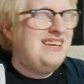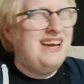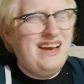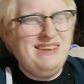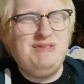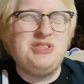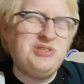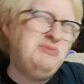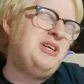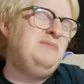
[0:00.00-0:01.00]
uh, well,
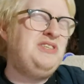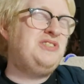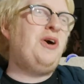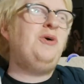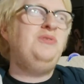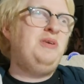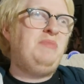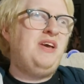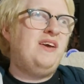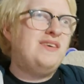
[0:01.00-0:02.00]
sometimes it's only
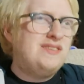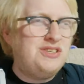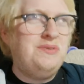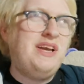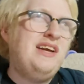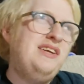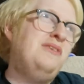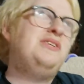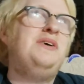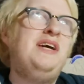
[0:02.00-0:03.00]
beer. Don't get you
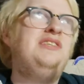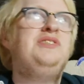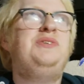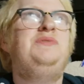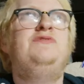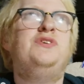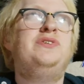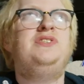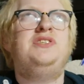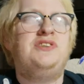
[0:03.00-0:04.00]
know, don't get too
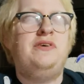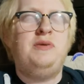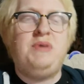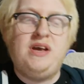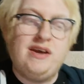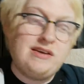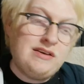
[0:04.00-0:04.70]
fussed. It's only beer.